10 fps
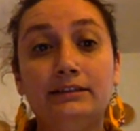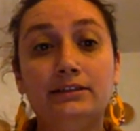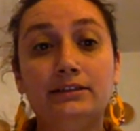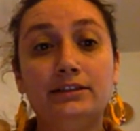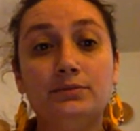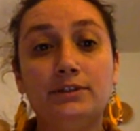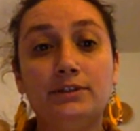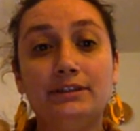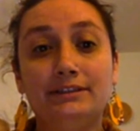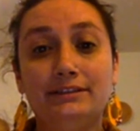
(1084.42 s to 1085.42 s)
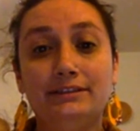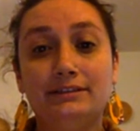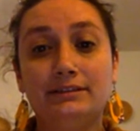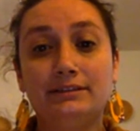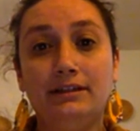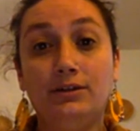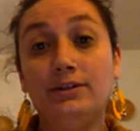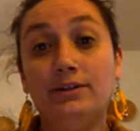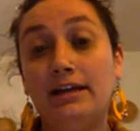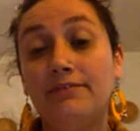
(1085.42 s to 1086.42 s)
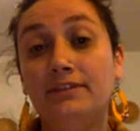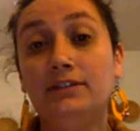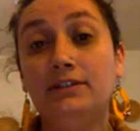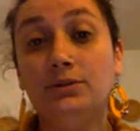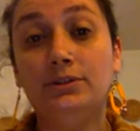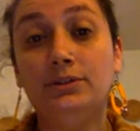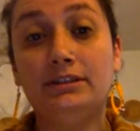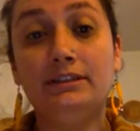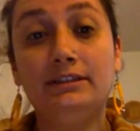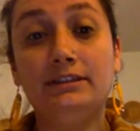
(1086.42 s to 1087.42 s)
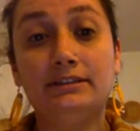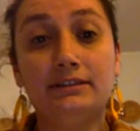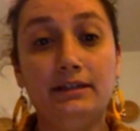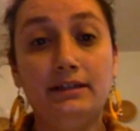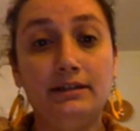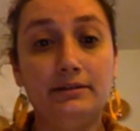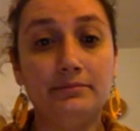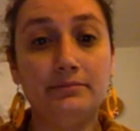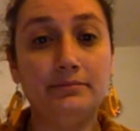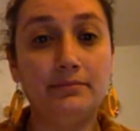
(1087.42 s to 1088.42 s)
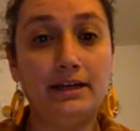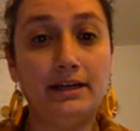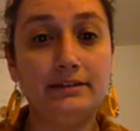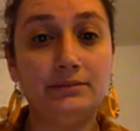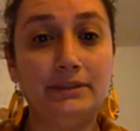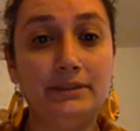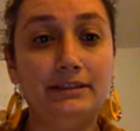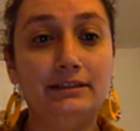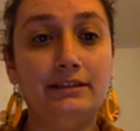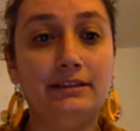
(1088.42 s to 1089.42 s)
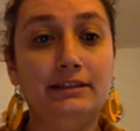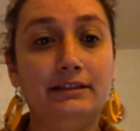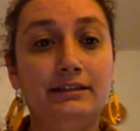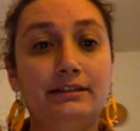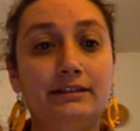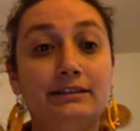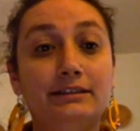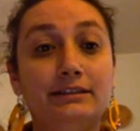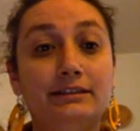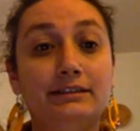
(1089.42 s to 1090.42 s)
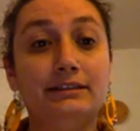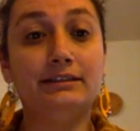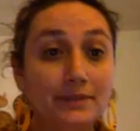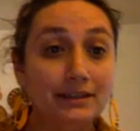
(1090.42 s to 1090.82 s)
to this work is or have endorsed this has been the Sierra Club,